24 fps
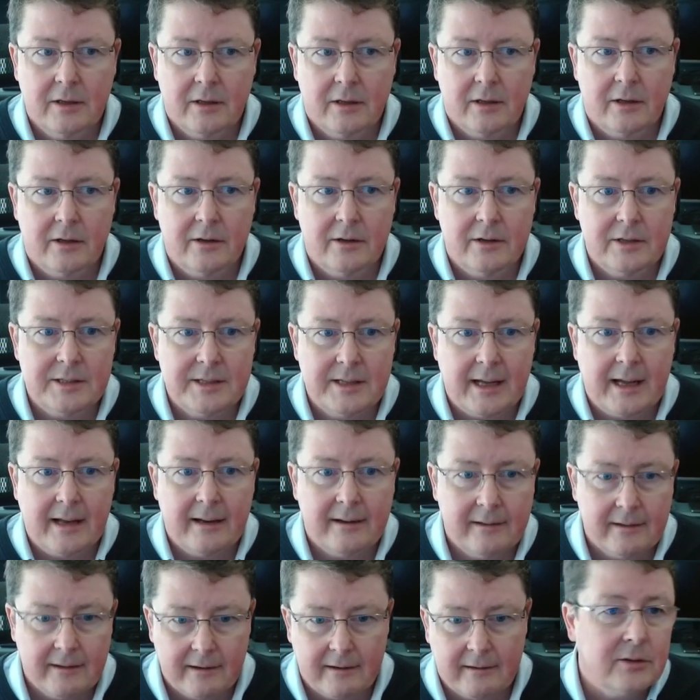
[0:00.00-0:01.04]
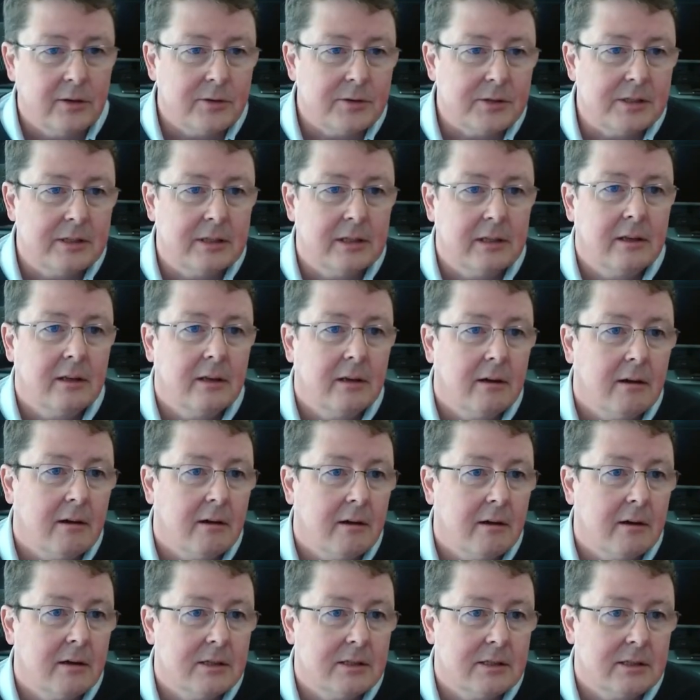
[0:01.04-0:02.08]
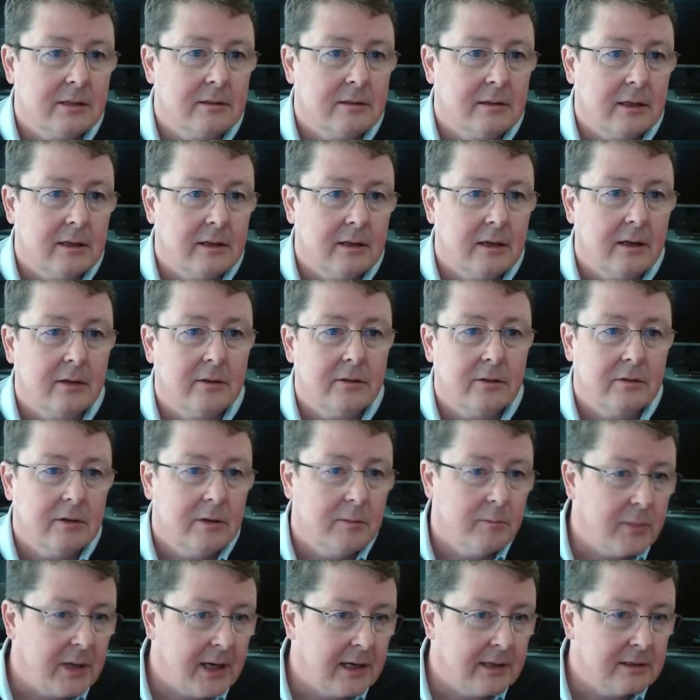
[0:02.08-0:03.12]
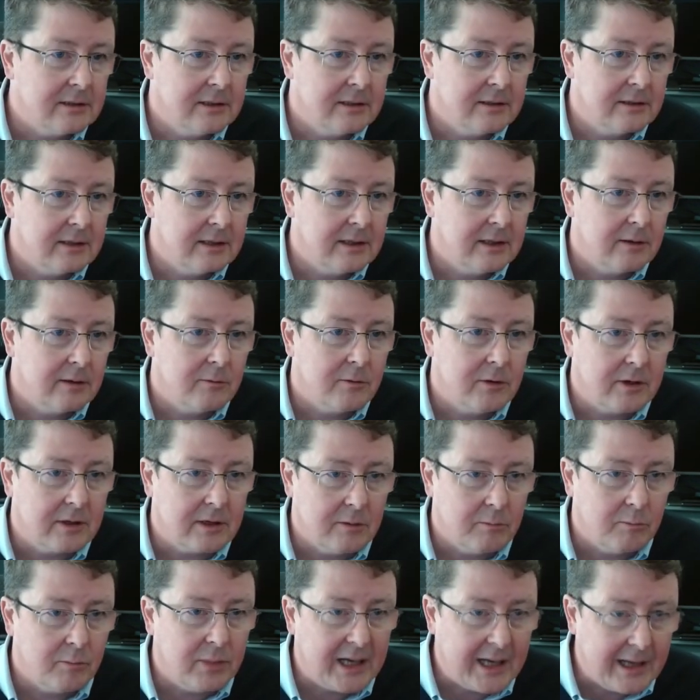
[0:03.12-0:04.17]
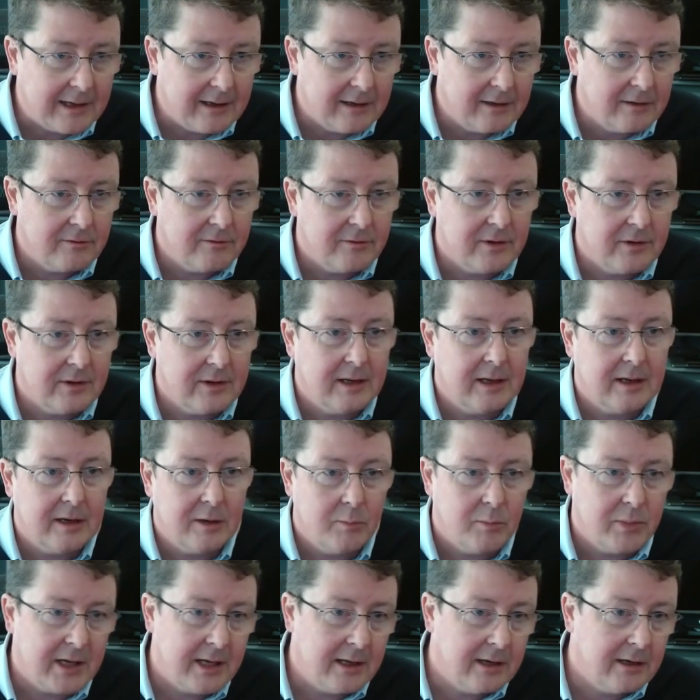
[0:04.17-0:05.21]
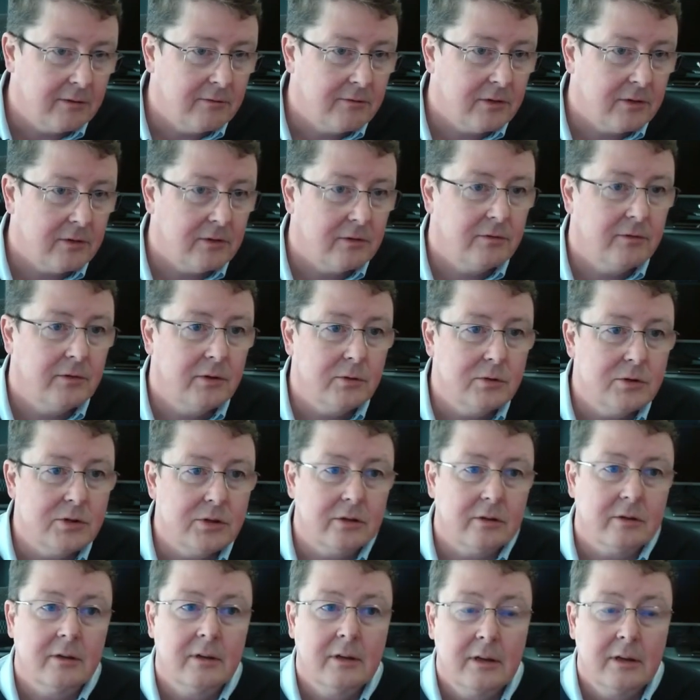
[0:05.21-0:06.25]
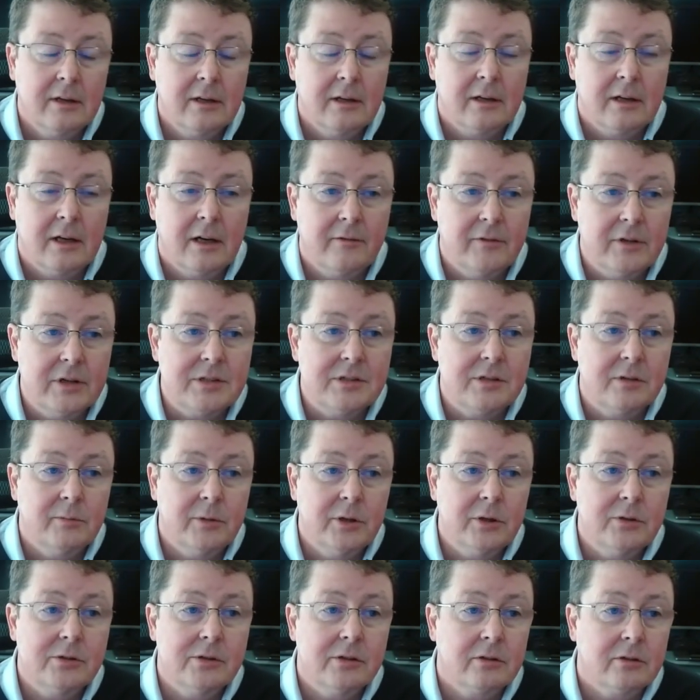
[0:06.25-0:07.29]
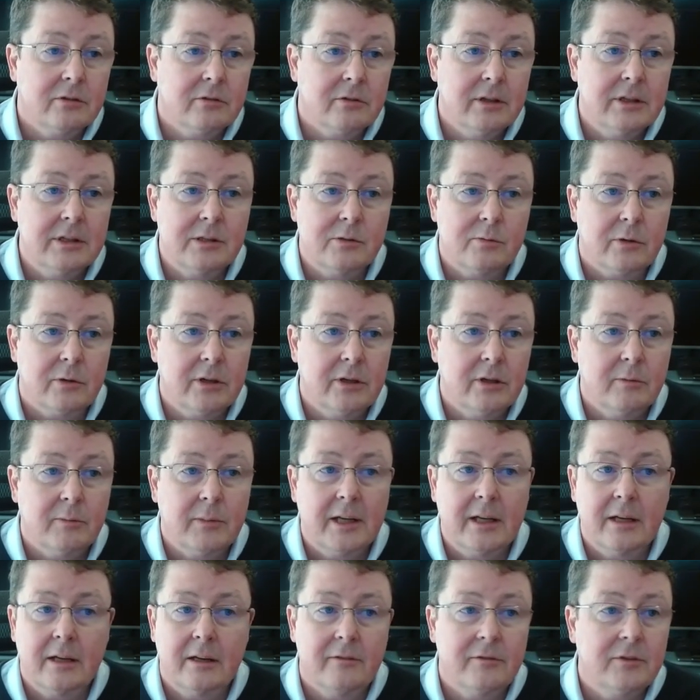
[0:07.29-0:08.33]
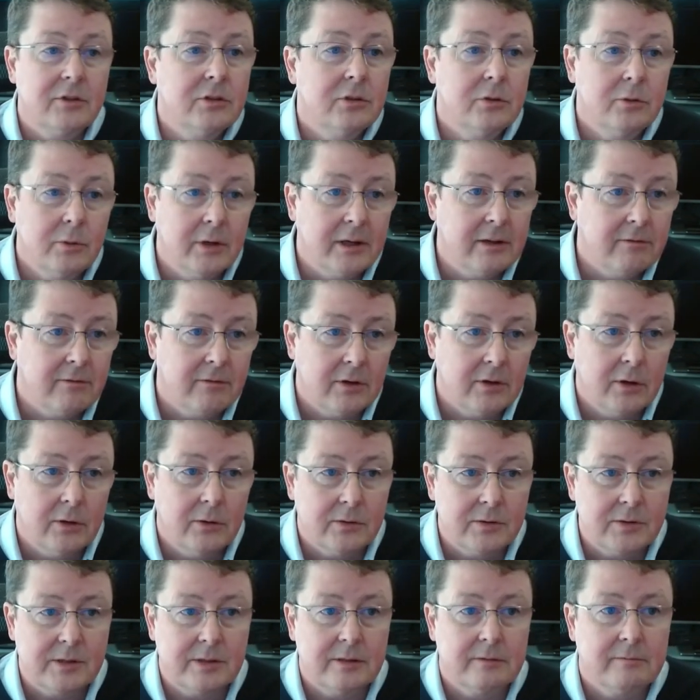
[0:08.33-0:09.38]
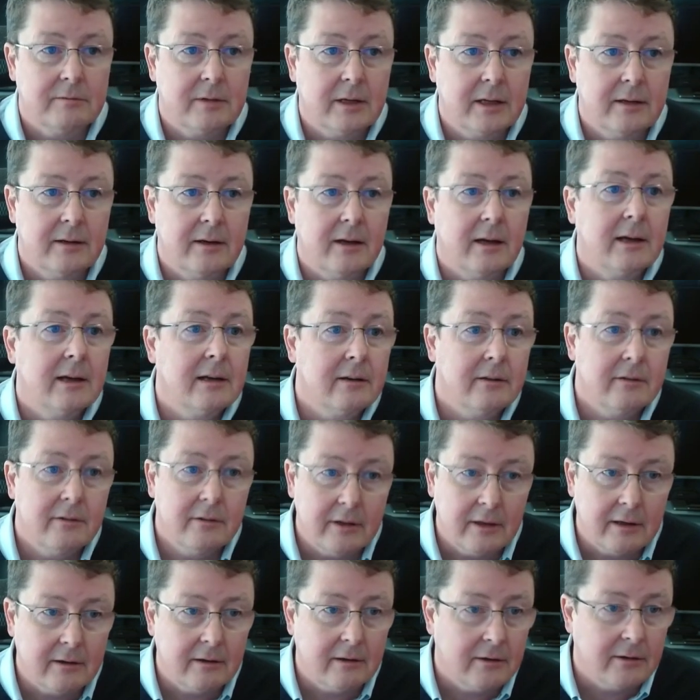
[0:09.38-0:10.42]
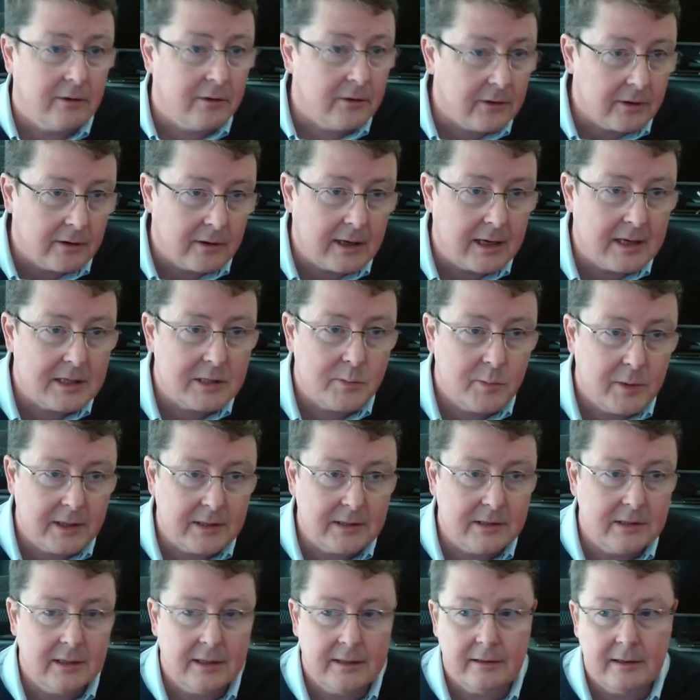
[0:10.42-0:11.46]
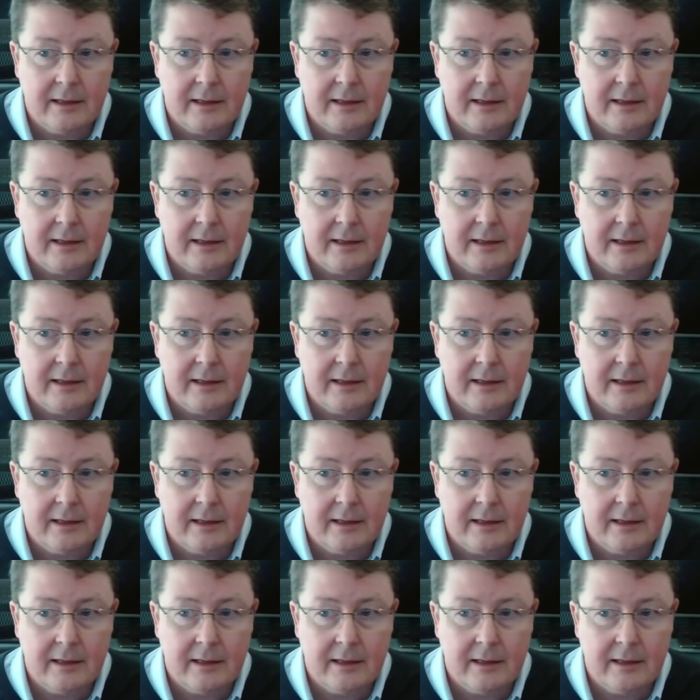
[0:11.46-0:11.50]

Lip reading: understanding those DERs and how they're impacting the network, and planning for that, and planning for the future of distribution grids where you may have two-way flows and islanding and other aspects like